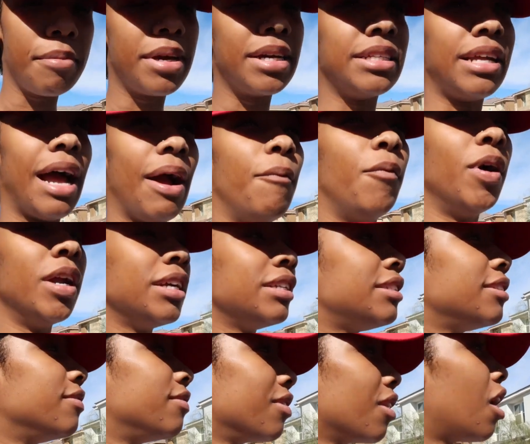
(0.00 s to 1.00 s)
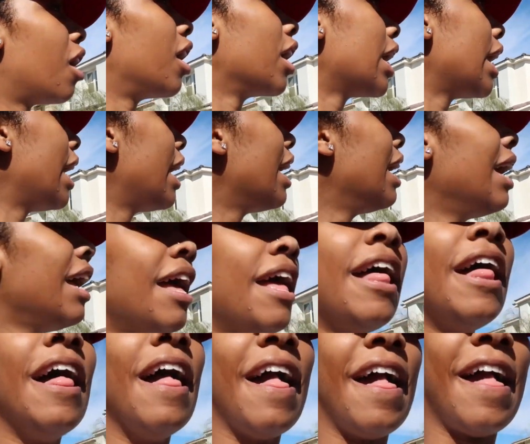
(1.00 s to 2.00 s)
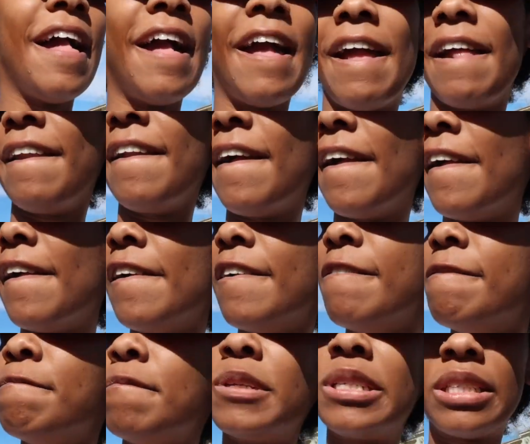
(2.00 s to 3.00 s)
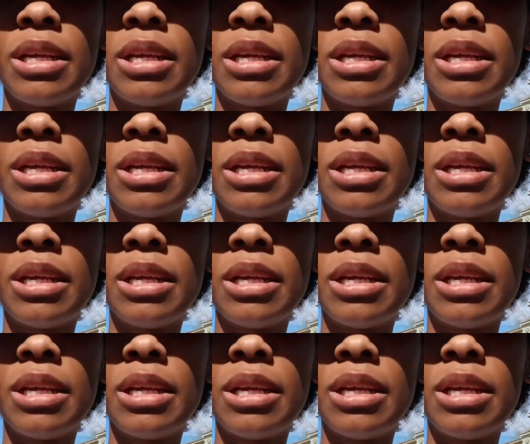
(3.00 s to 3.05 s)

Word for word: it because I wanted to vlog it, and um